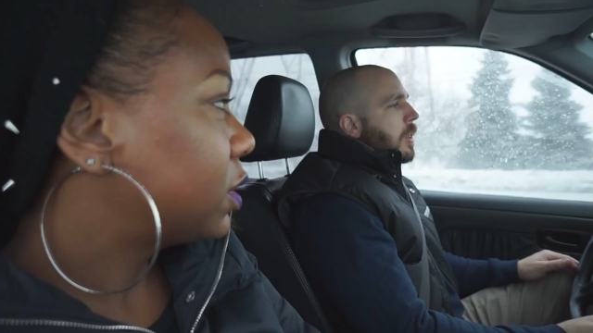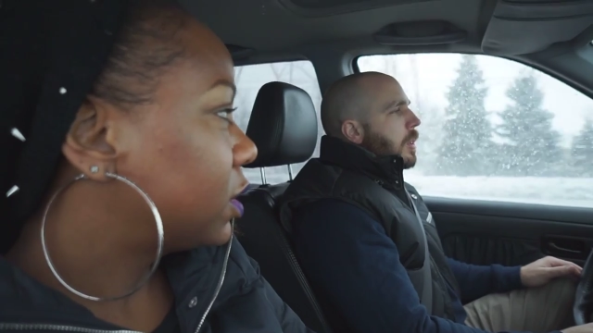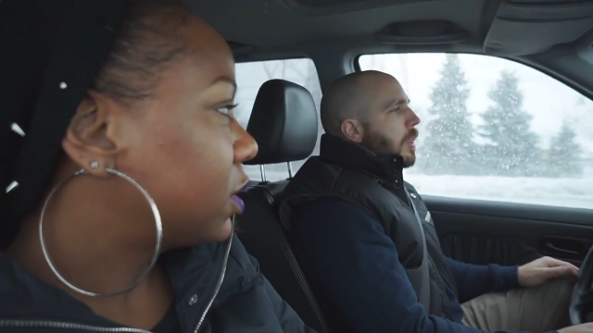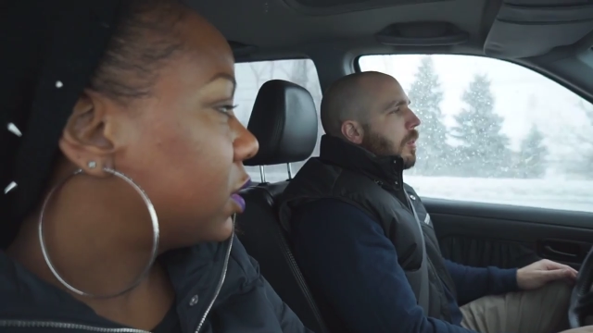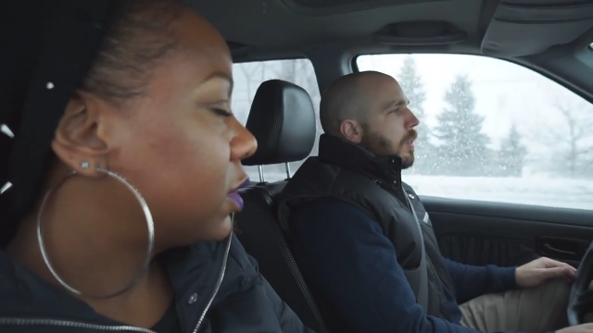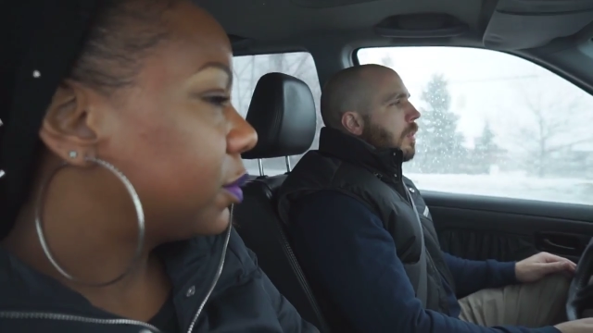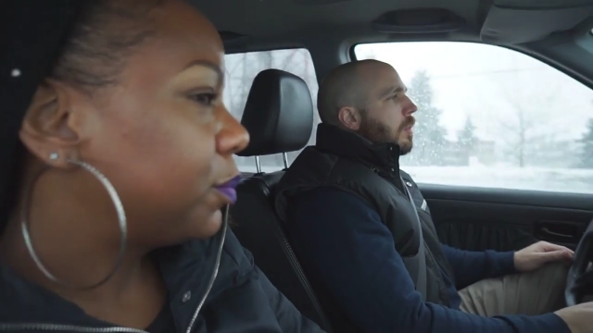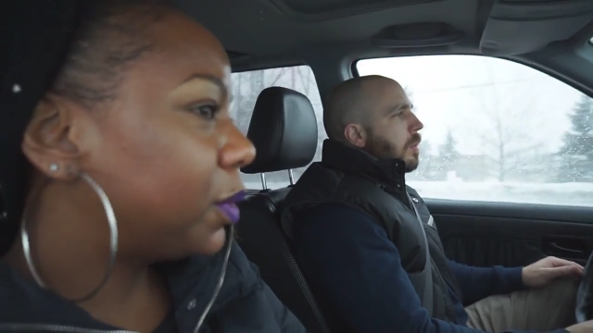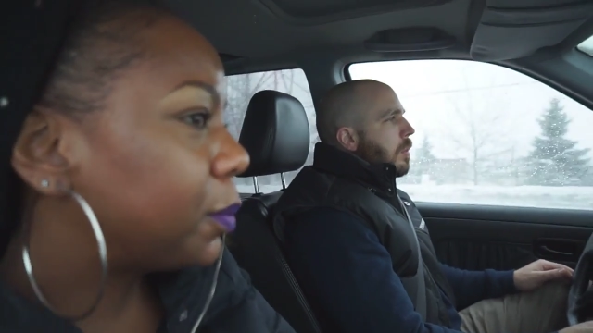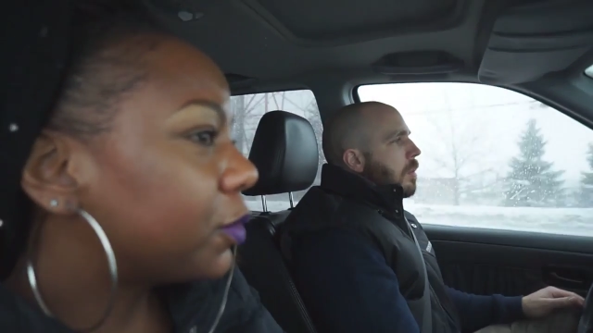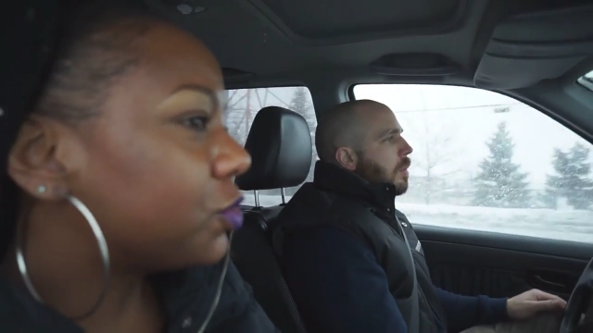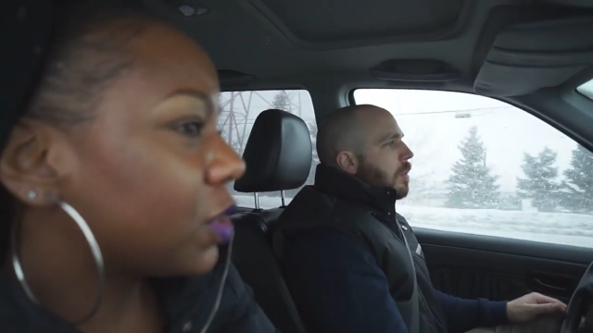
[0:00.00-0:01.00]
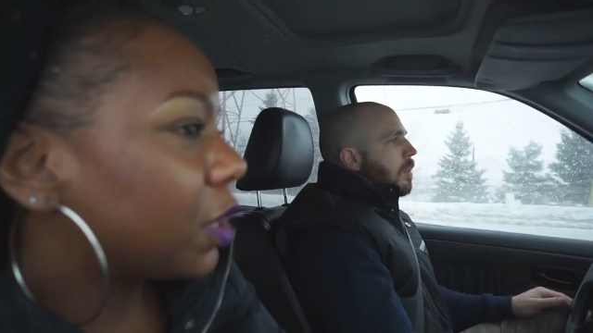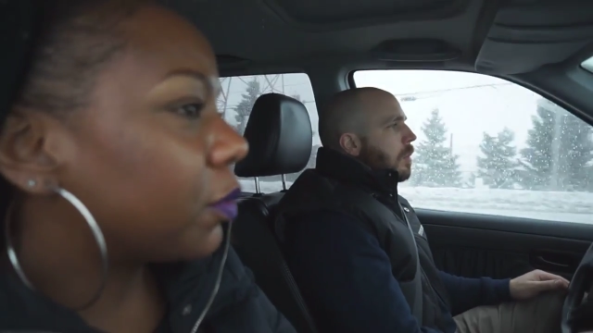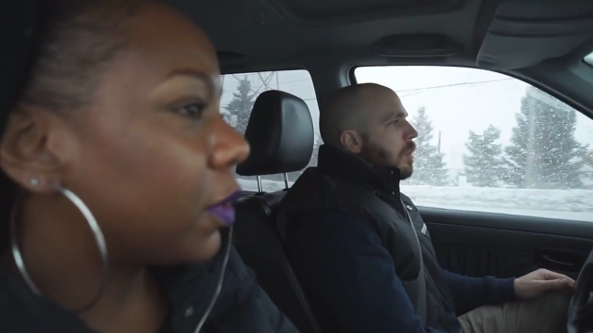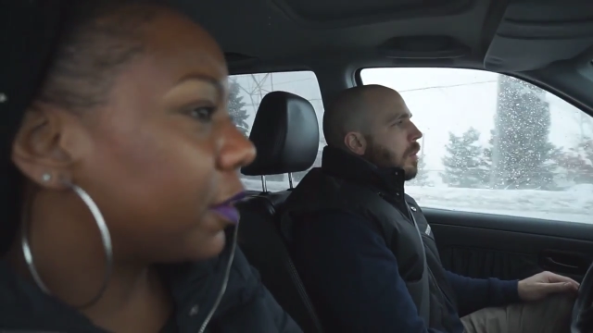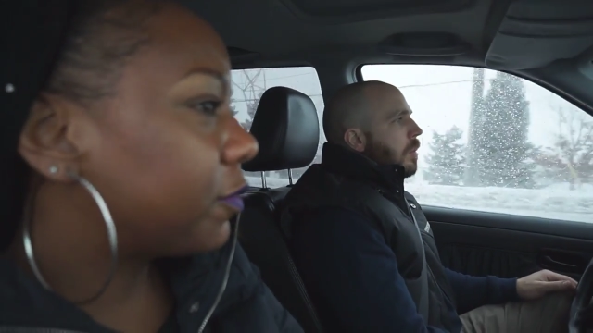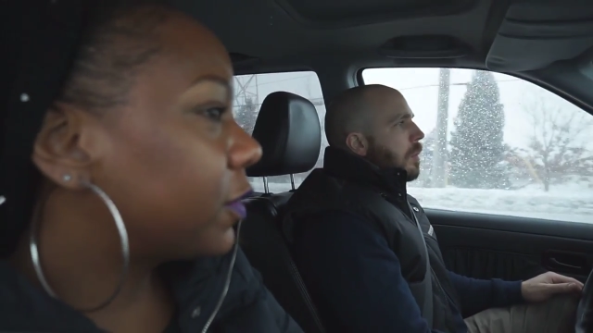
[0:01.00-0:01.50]
Speaker 1: general? People in
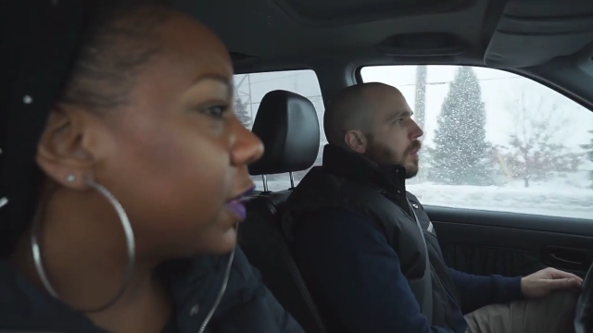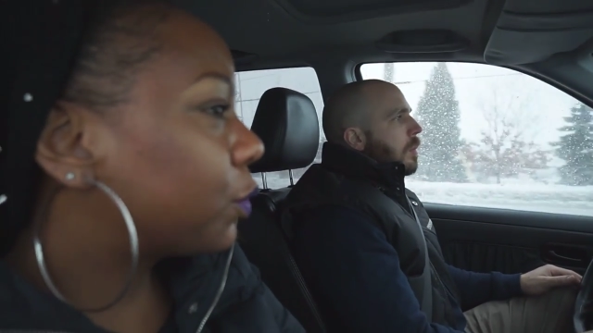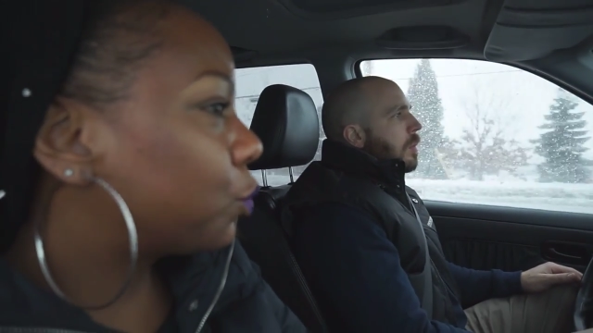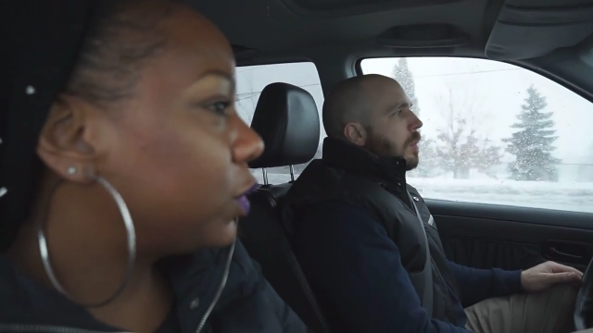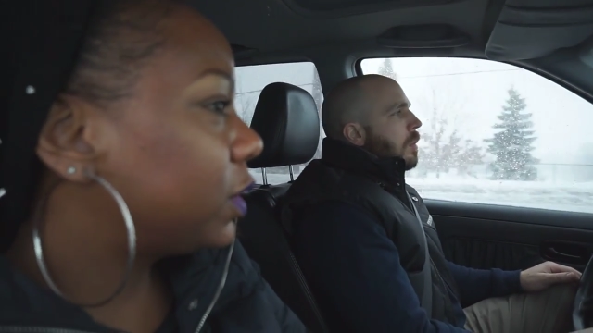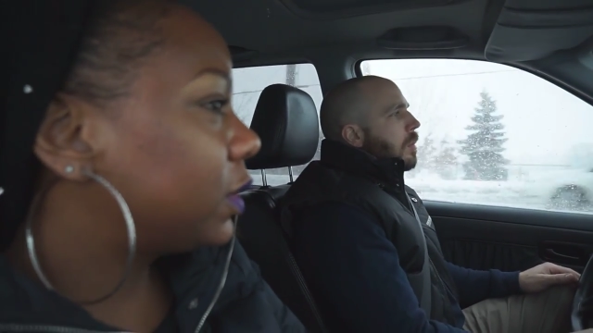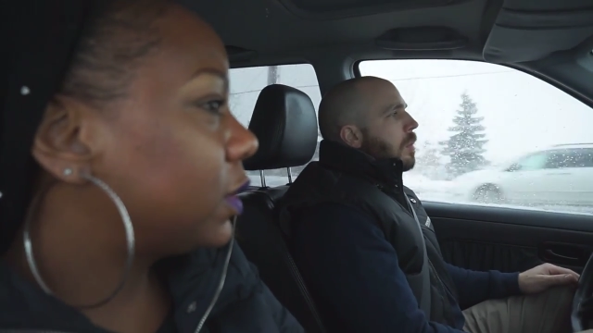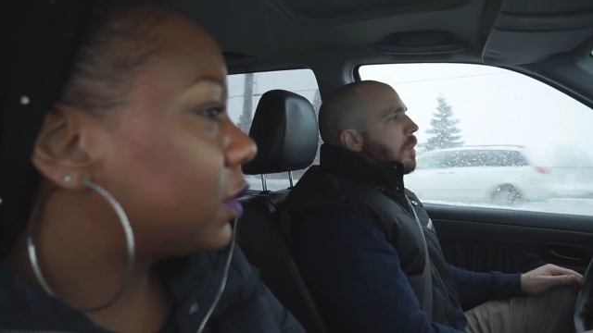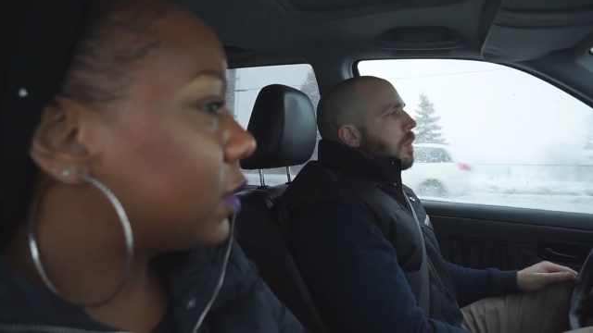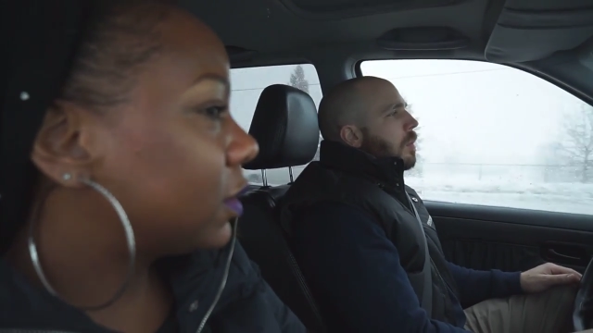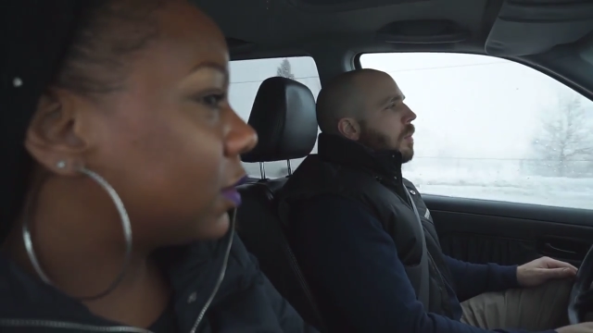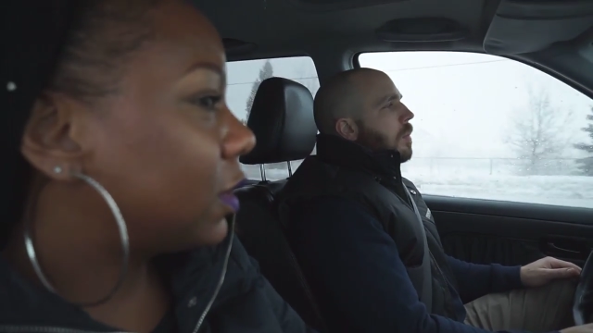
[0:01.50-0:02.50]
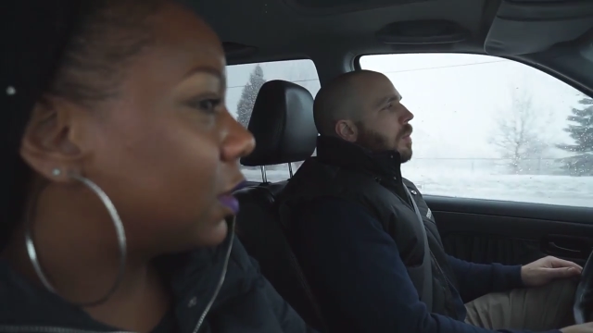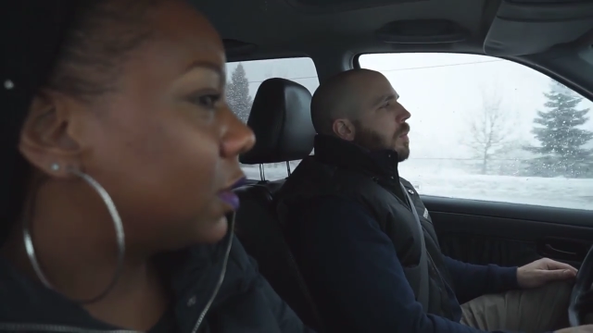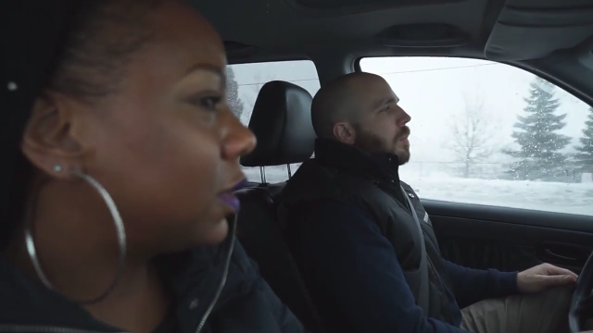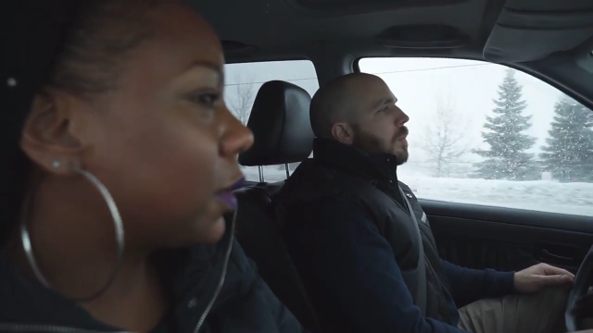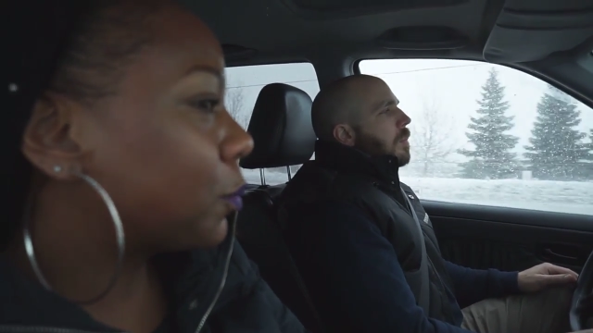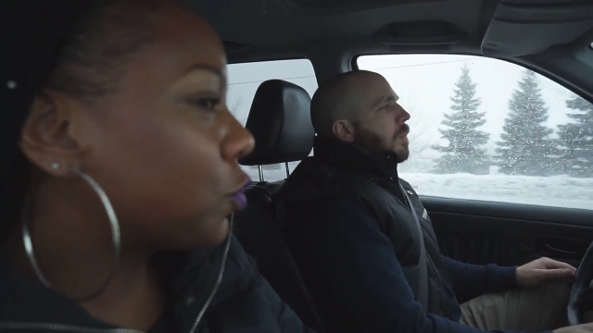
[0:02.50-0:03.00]
general. I feel like we,
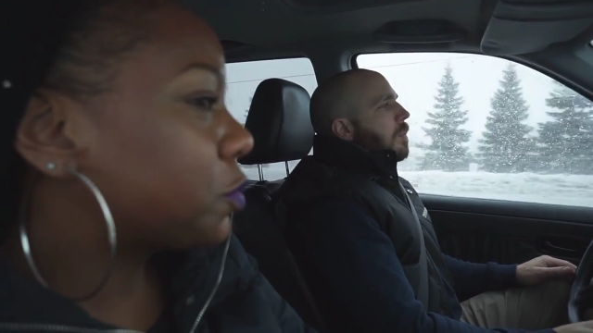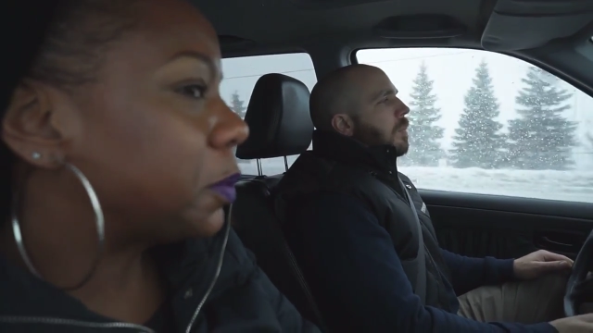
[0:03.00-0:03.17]
like most